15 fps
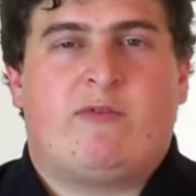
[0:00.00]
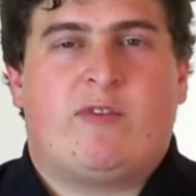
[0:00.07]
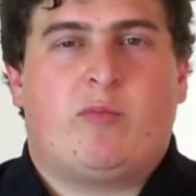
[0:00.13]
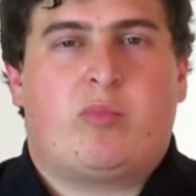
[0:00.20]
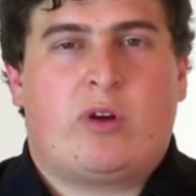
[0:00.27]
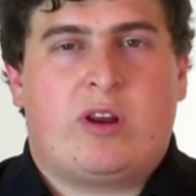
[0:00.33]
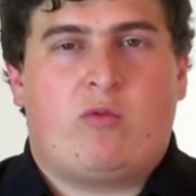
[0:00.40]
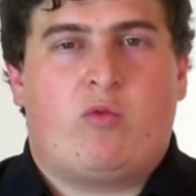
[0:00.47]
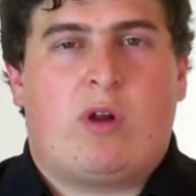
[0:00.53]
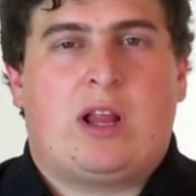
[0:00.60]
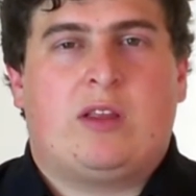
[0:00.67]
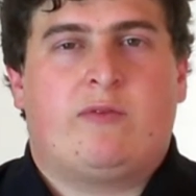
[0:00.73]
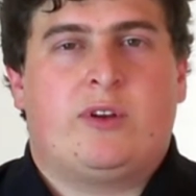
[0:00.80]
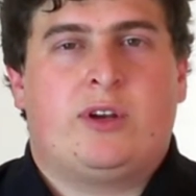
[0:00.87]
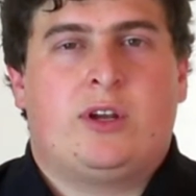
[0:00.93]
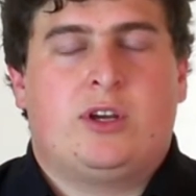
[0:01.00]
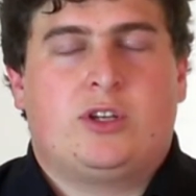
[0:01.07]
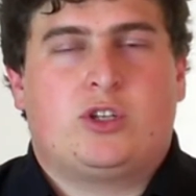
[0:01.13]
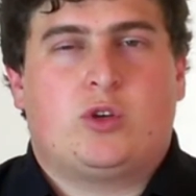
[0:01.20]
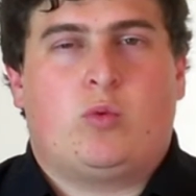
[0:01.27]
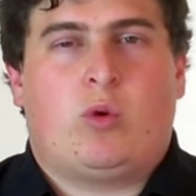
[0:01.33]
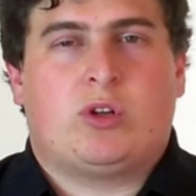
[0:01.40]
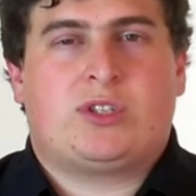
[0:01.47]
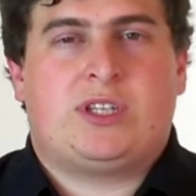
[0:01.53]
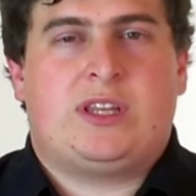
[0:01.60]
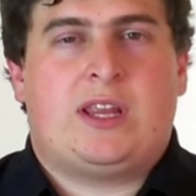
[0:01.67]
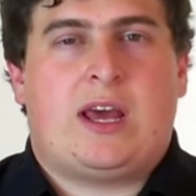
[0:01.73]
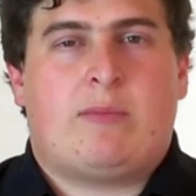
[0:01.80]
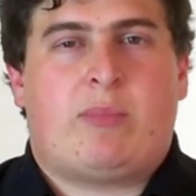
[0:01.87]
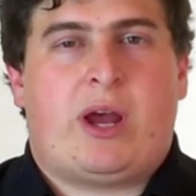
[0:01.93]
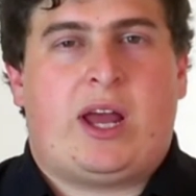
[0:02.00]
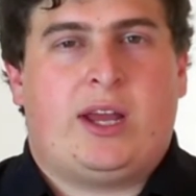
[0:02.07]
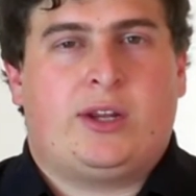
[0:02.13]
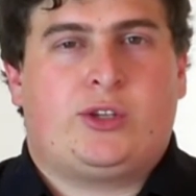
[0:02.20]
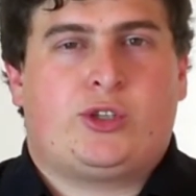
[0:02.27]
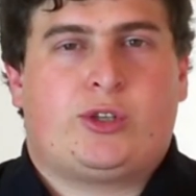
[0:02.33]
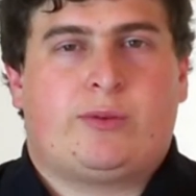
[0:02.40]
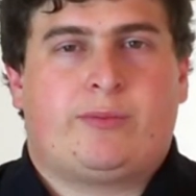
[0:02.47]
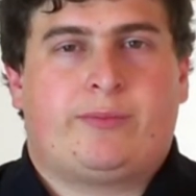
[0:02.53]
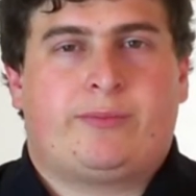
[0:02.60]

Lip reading: and pretty relevant to what's in that page.